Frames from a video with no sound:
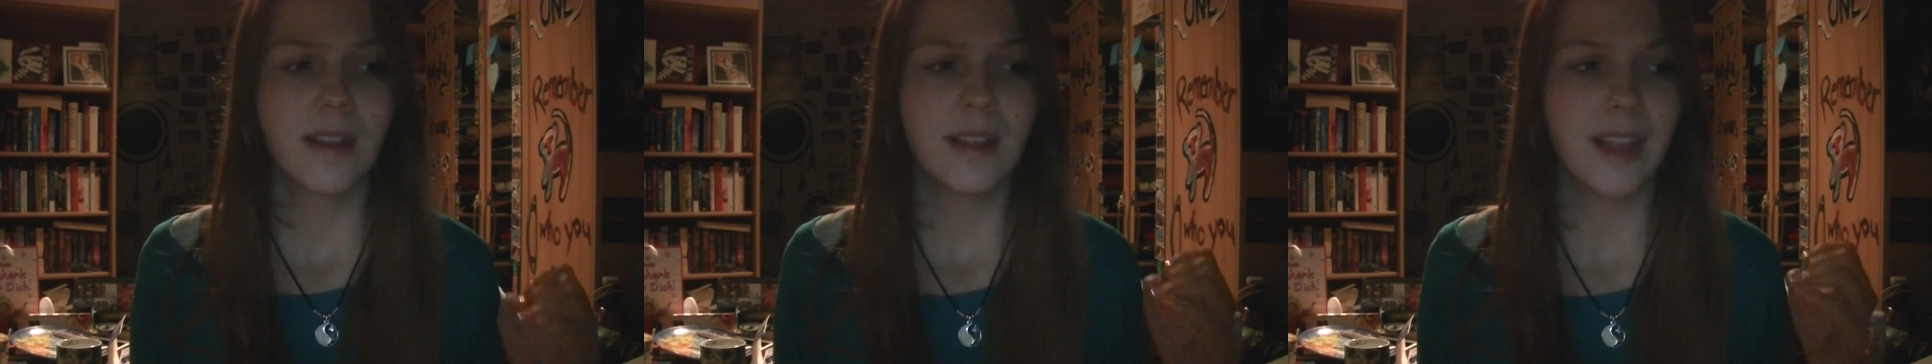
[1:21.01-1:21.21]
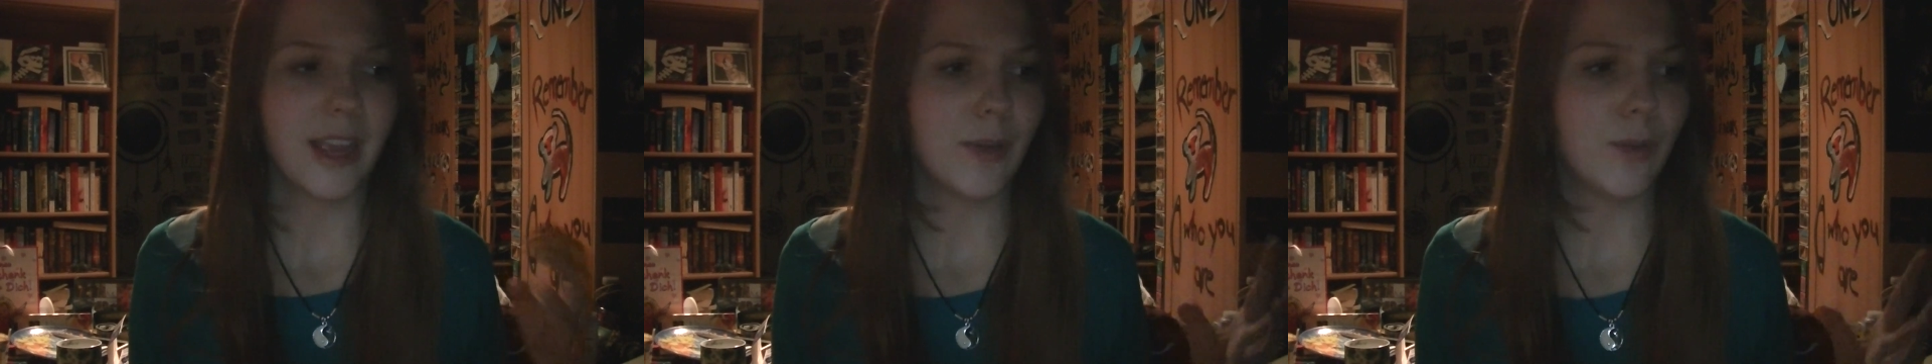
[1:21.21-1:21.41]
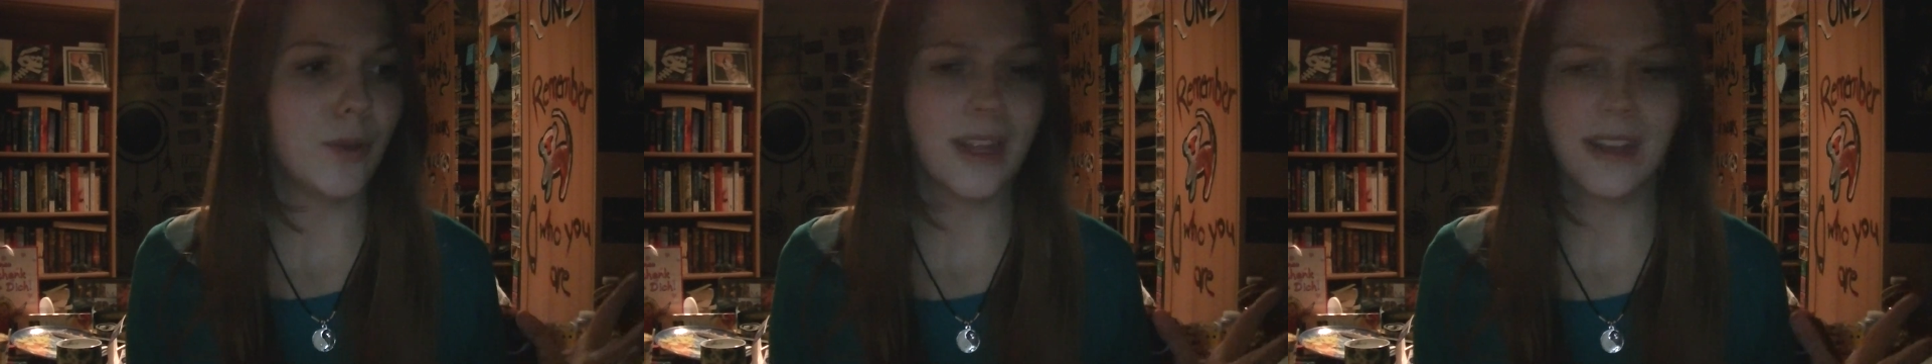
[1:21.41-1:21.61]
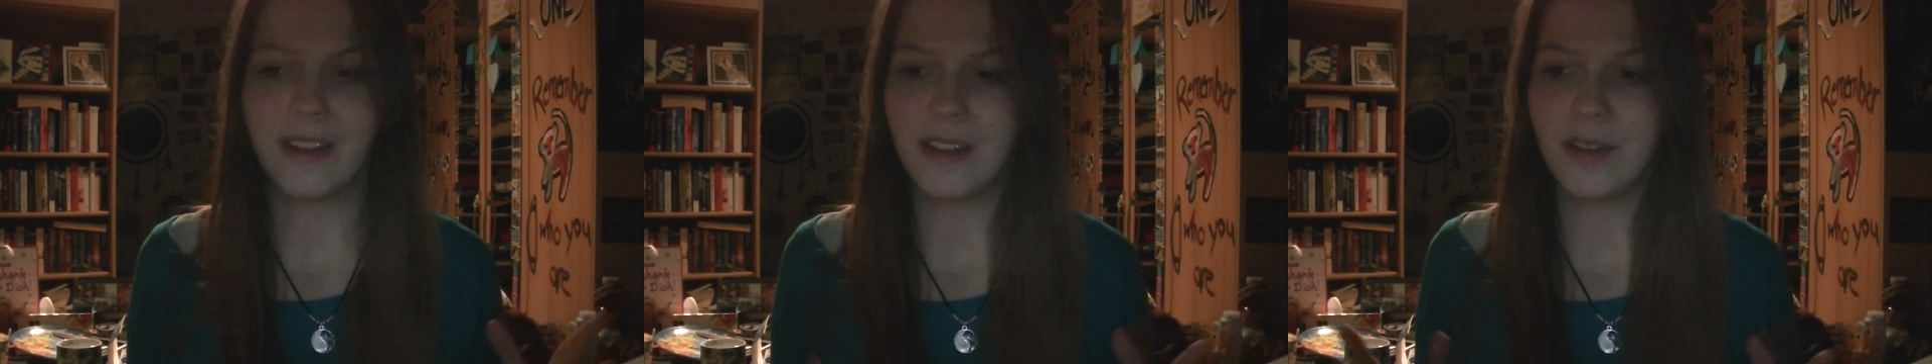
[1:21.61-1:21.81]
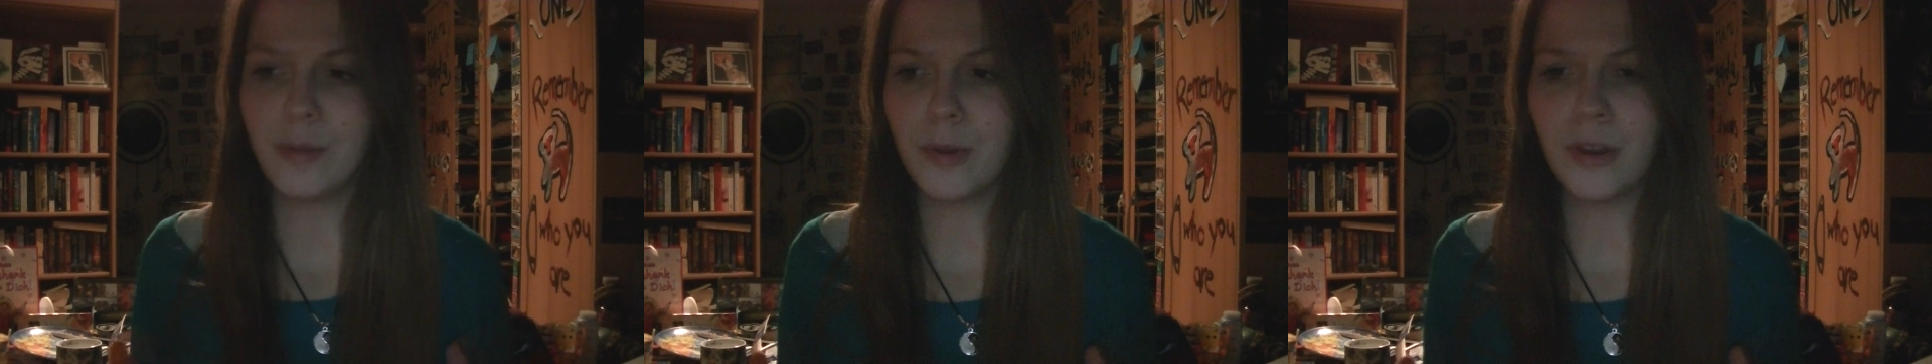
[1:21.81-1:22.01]
Like wind
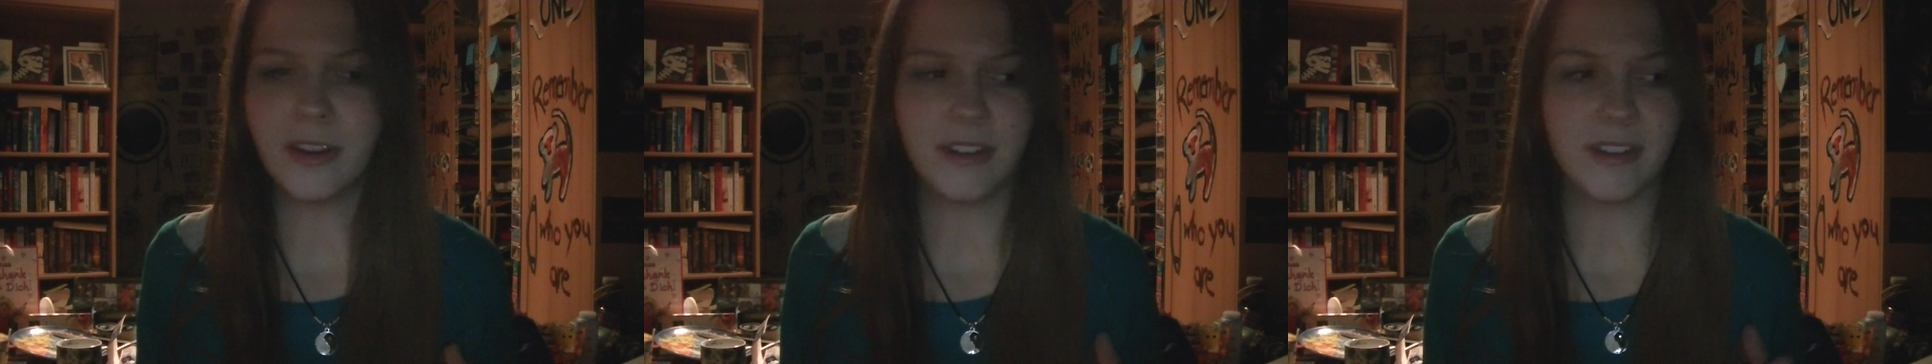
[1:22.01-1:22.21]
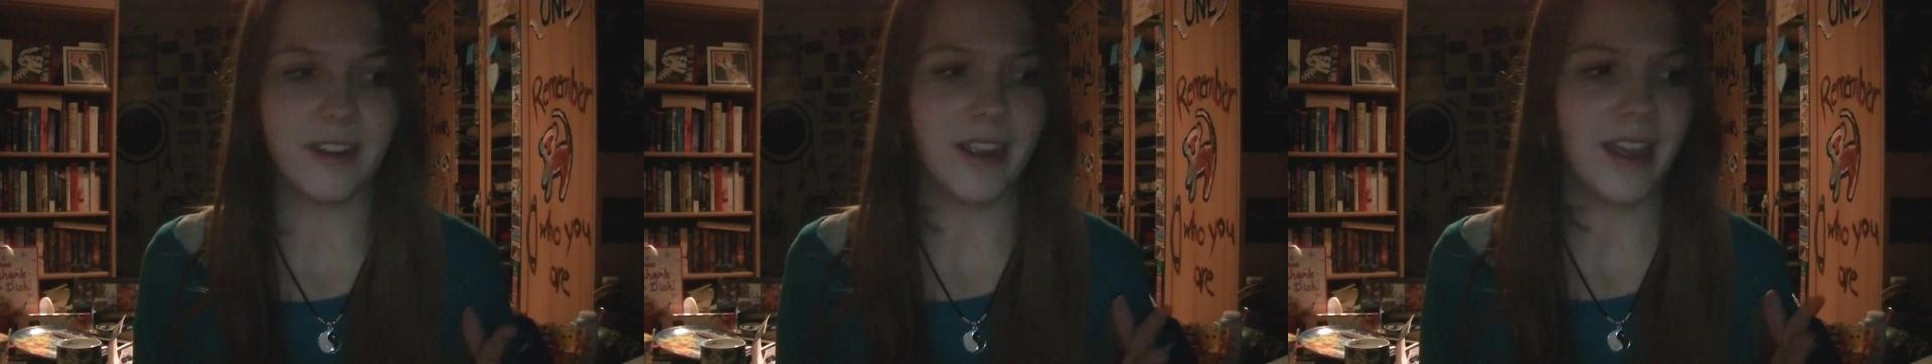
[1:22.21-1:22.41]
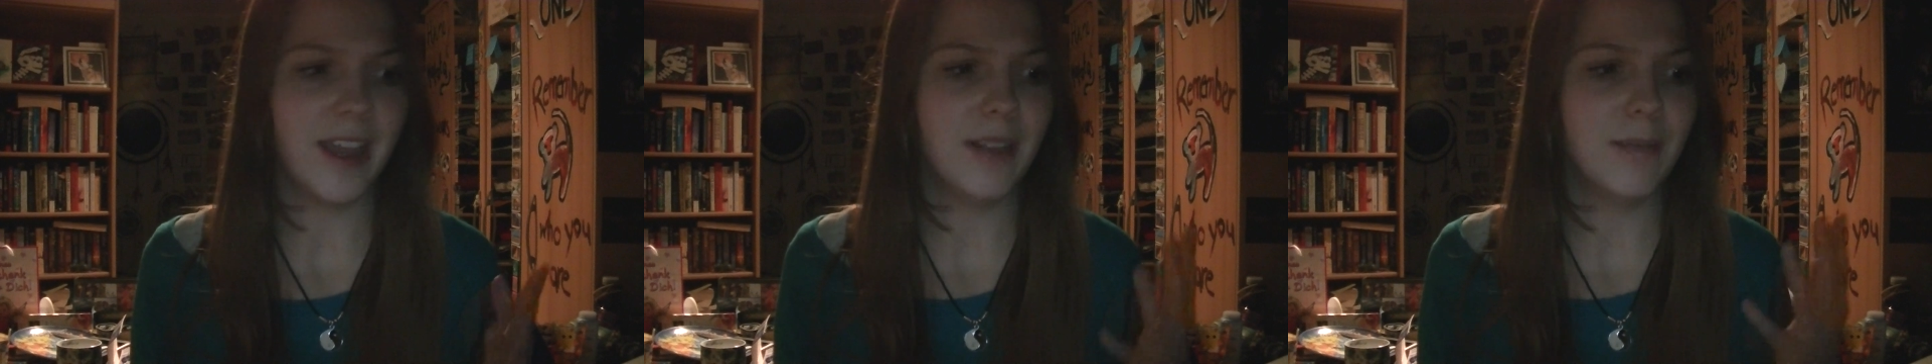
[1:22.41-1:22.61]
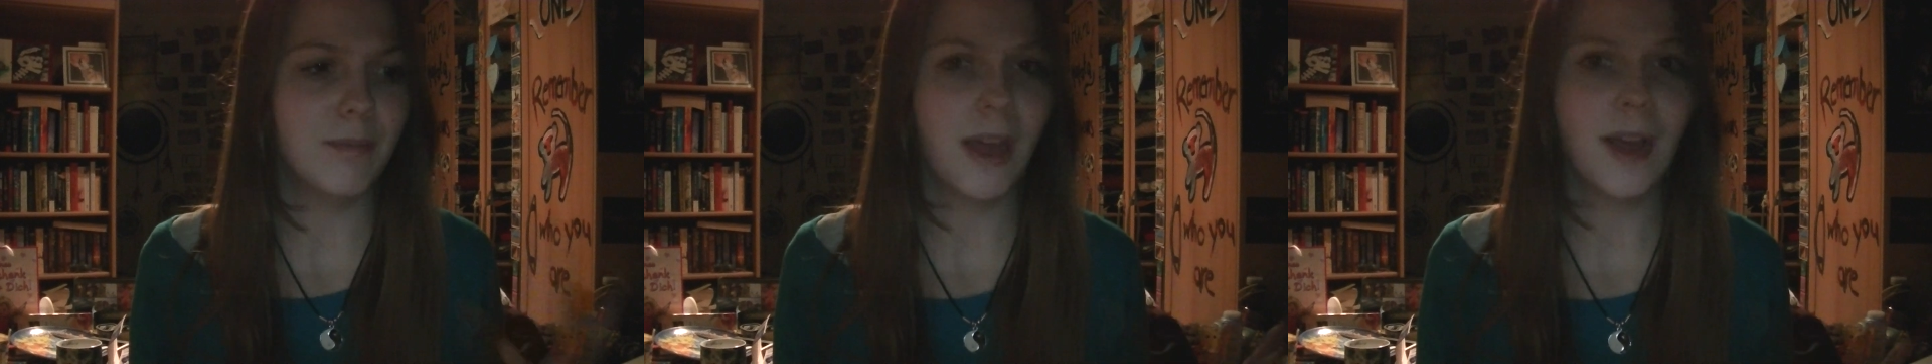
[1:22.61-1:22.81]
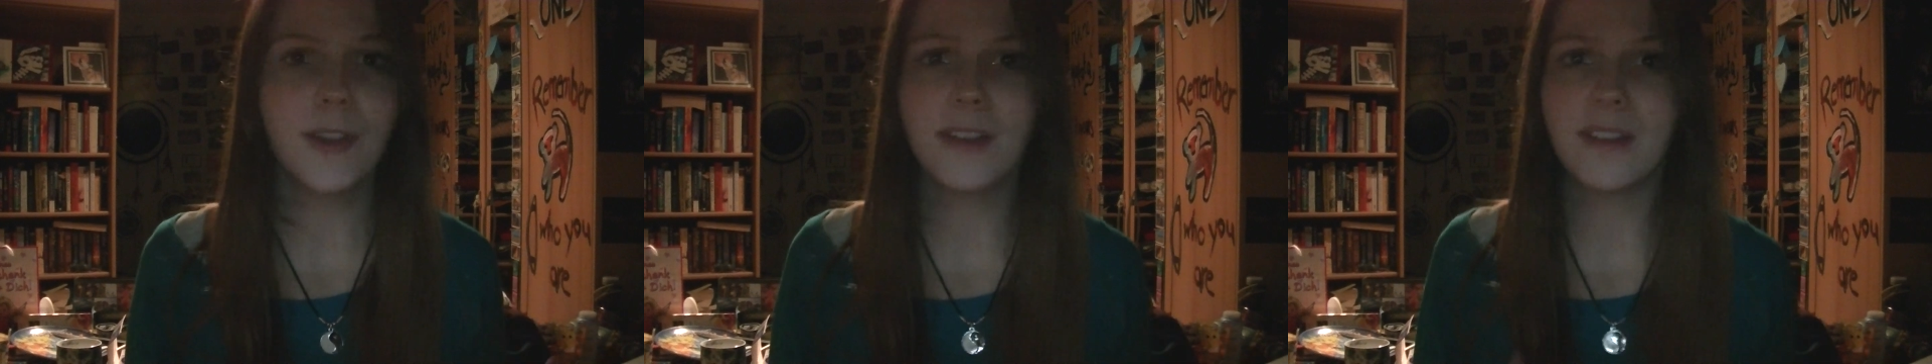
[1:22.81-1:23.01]
and water and
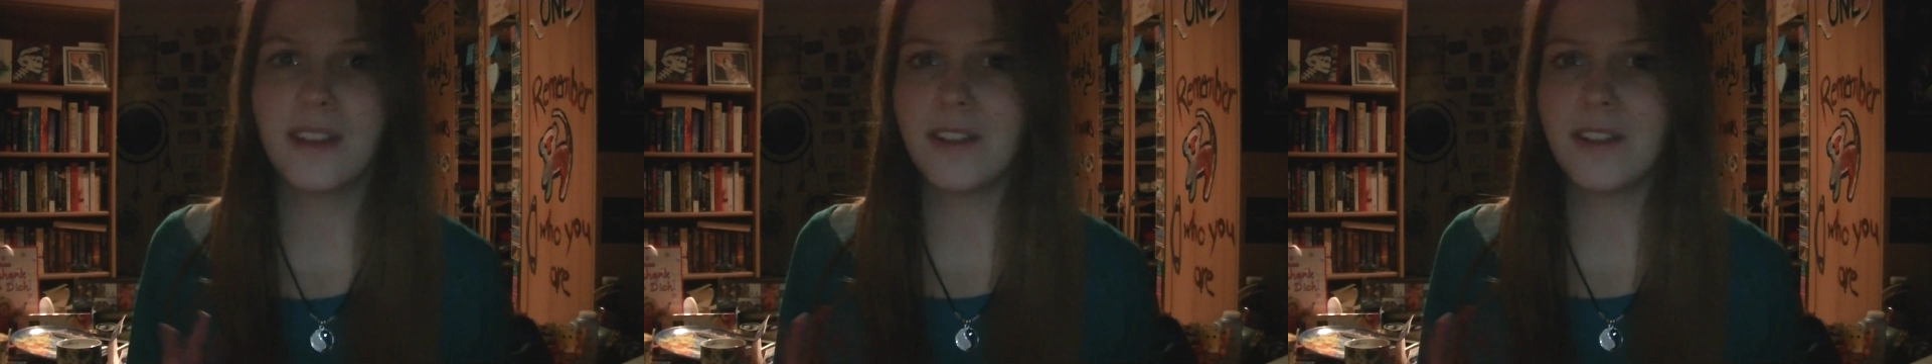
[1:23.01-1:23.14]
mountains